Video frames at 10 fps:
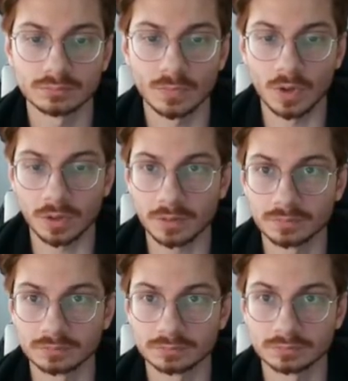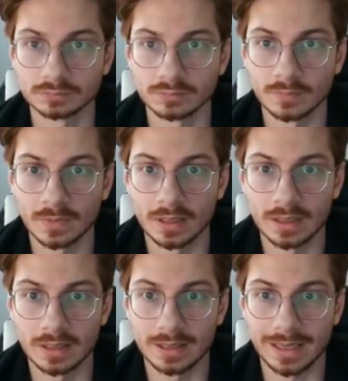Okay.
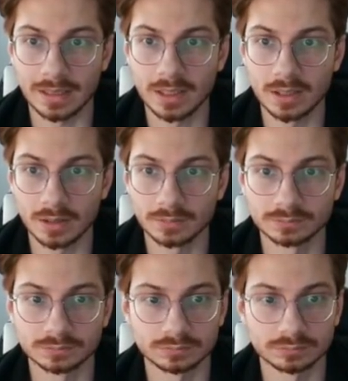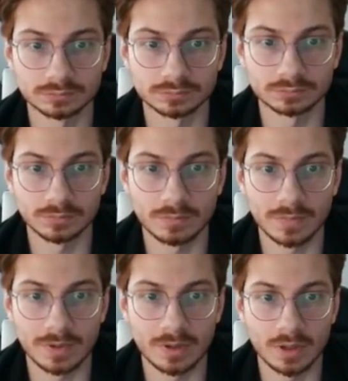And here,
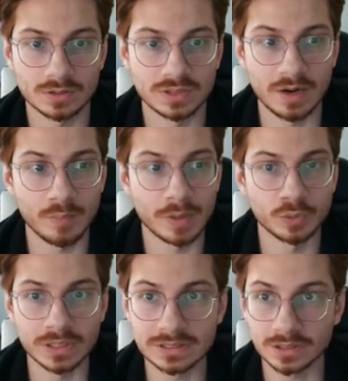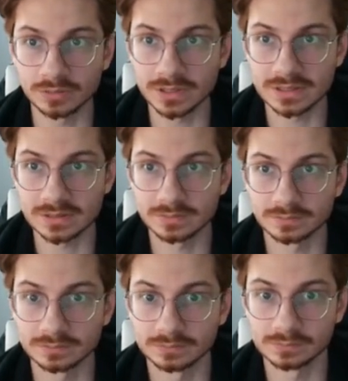also our memory is increased.
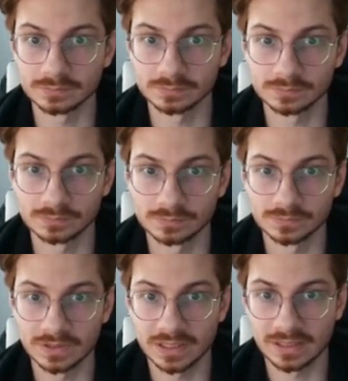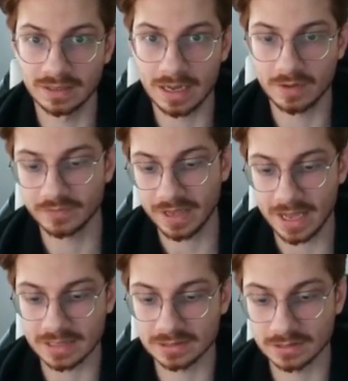Now if I
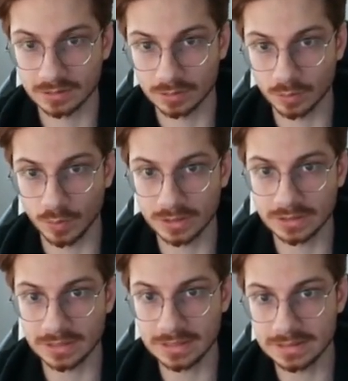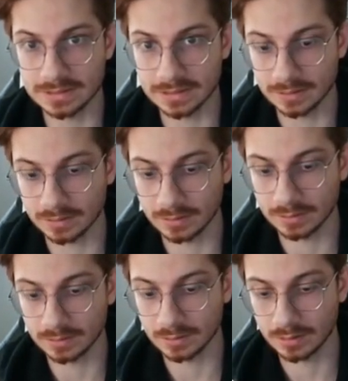ask, what is
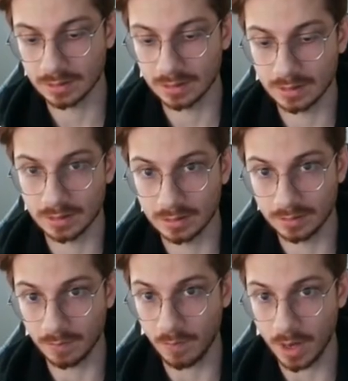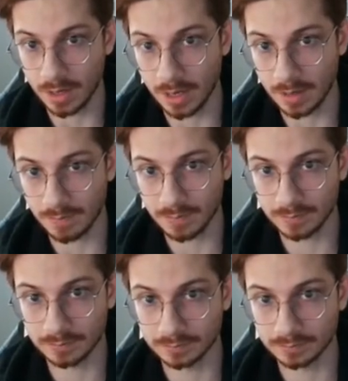my name?